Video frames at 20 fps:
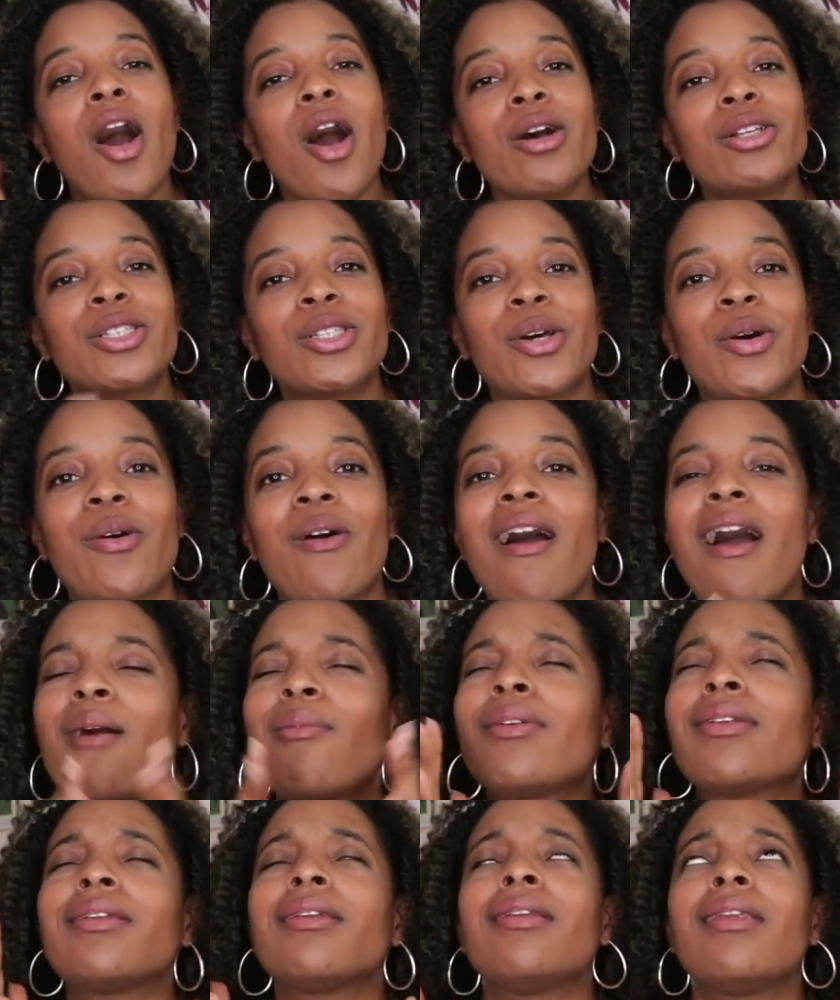Also,
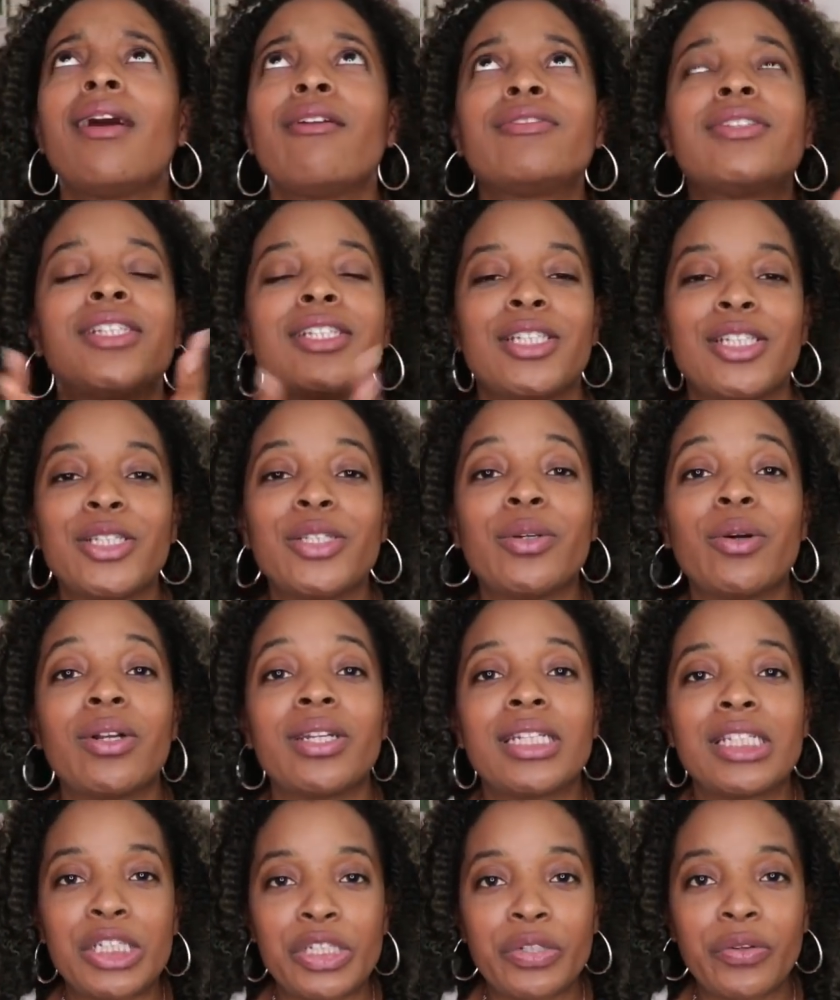I would love to see you
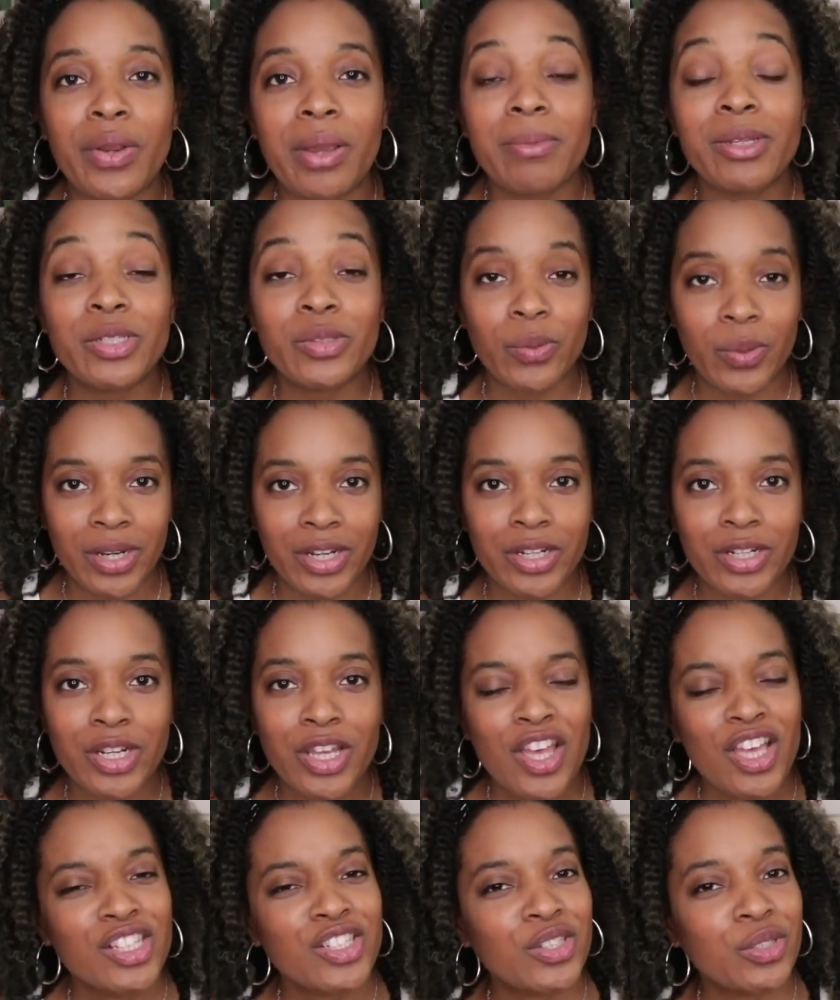on Instagram and
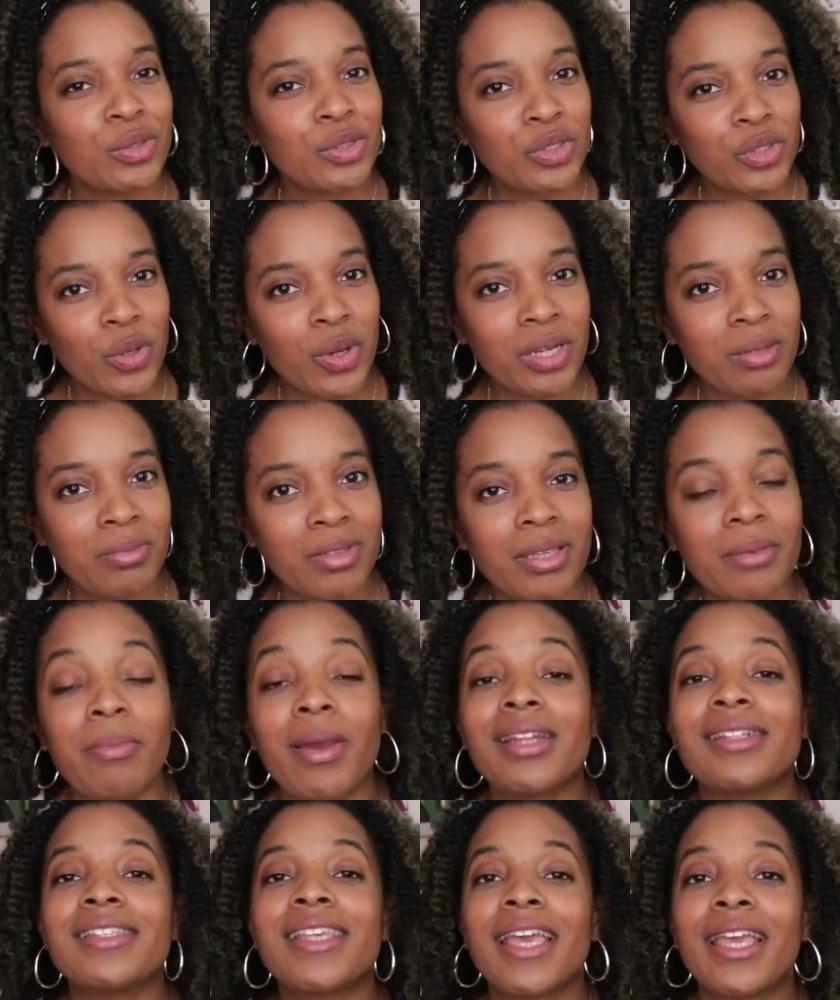Twitter, so join me
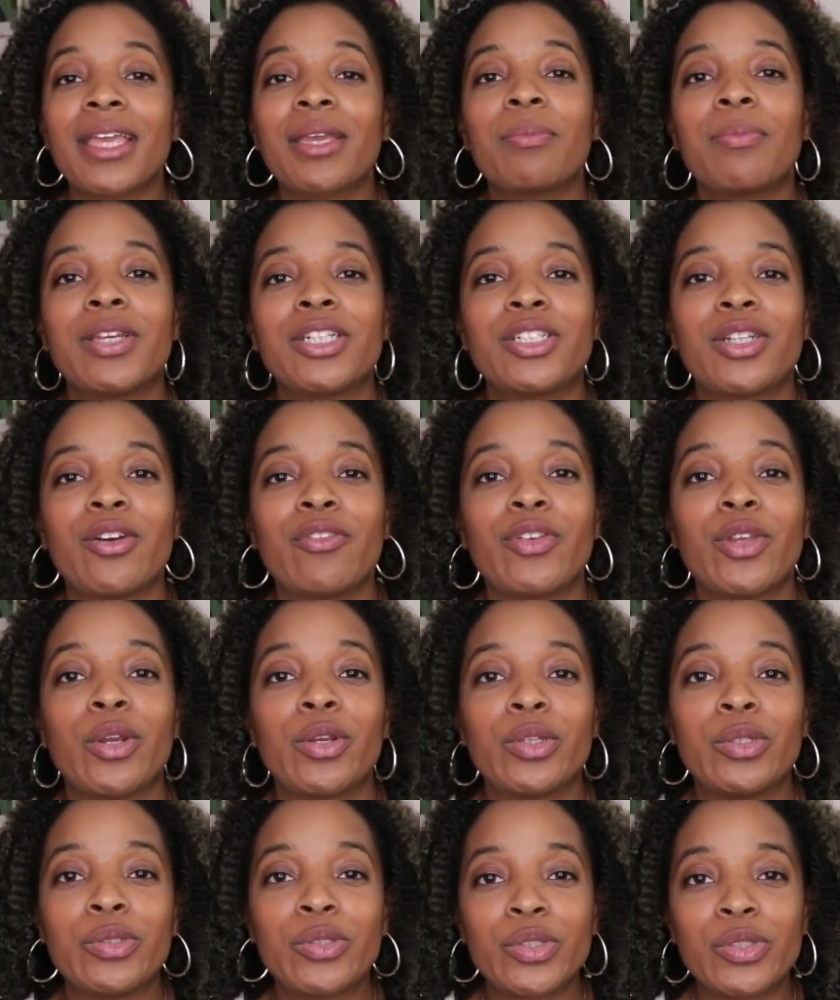by taking a picture of
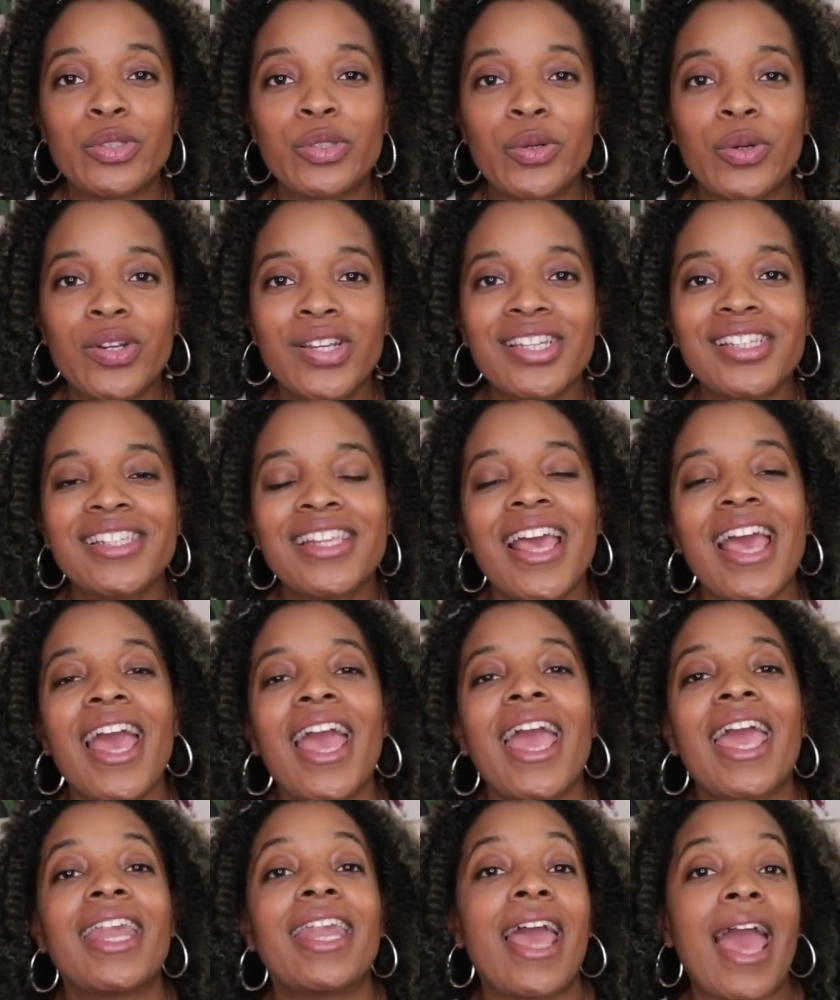your user stories
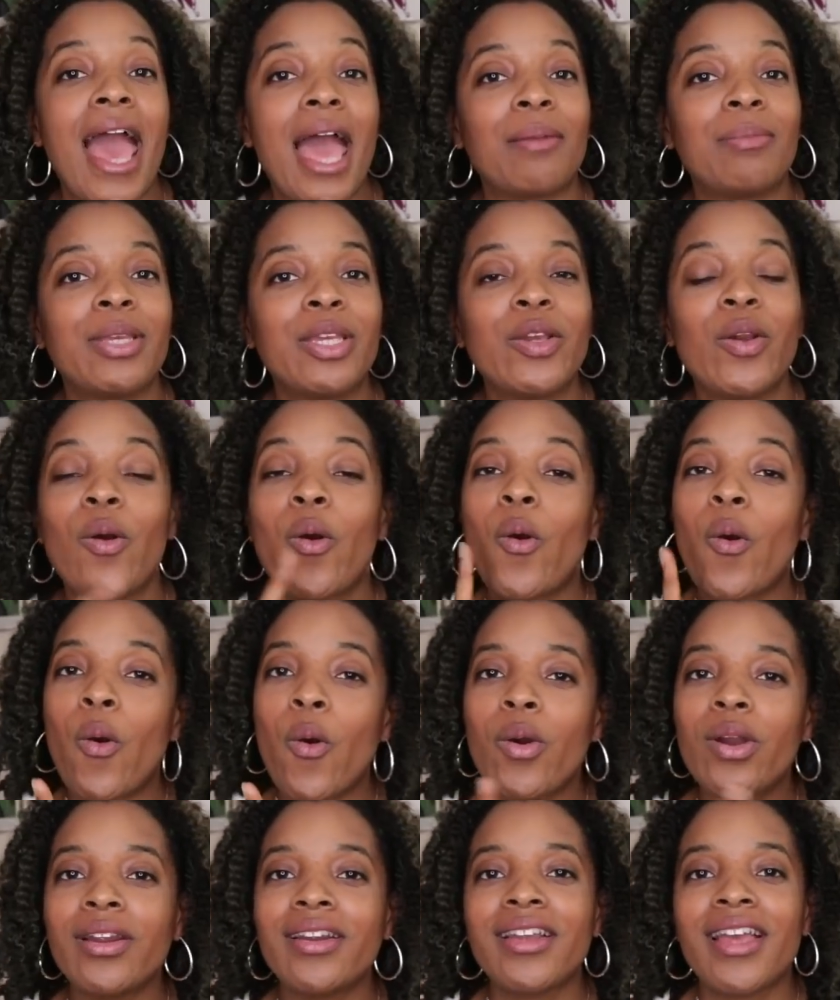and at me
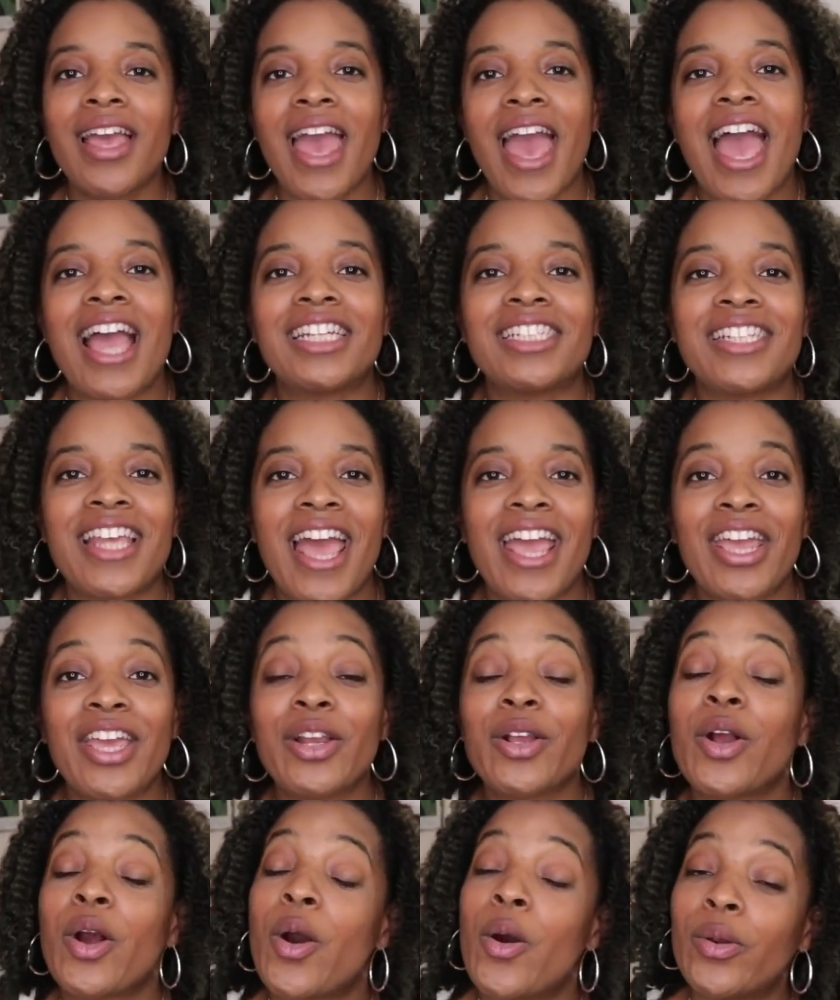or hashtag
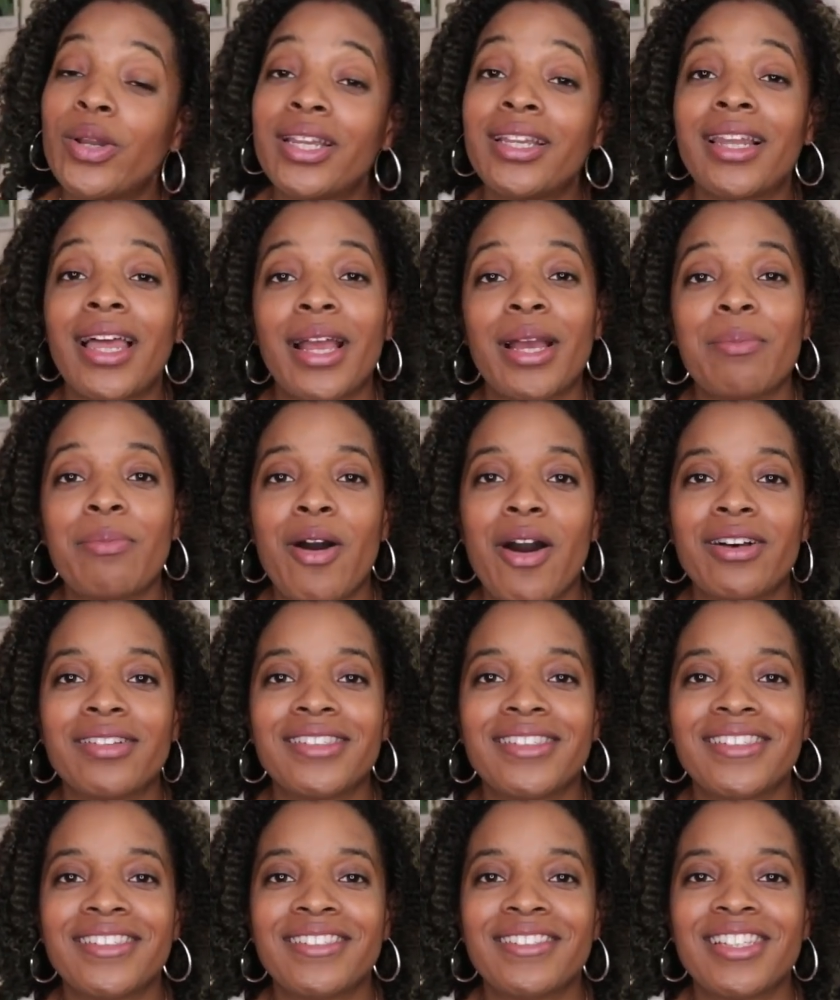it coding like a
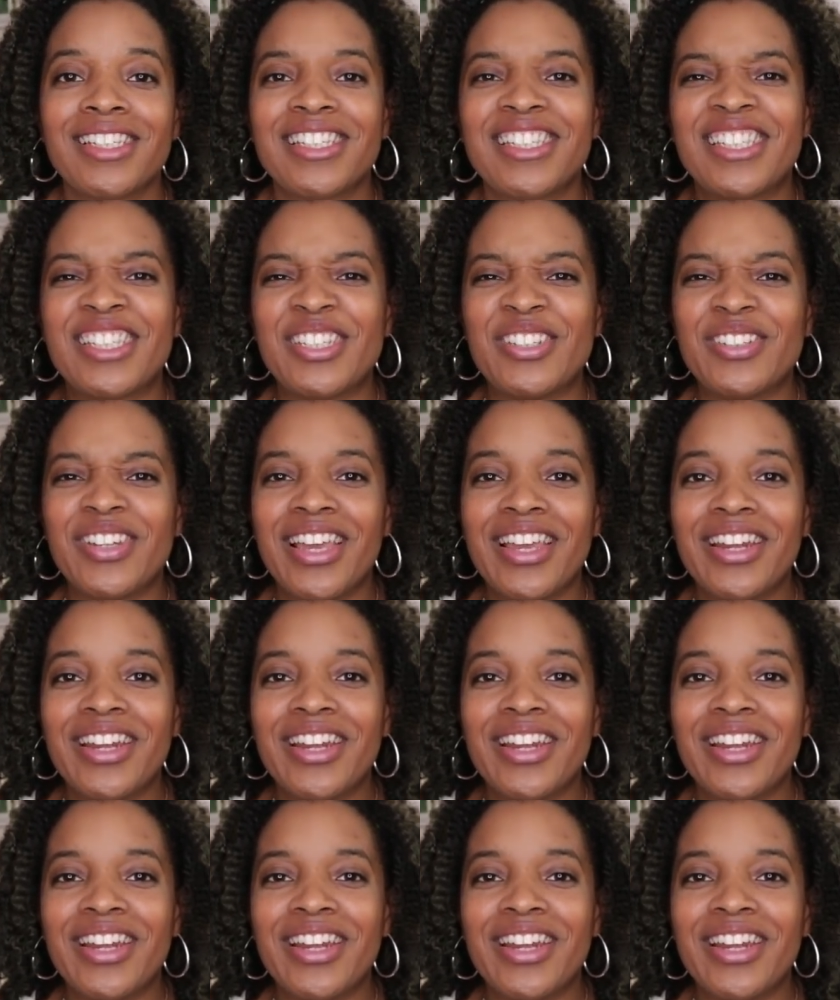boss. See you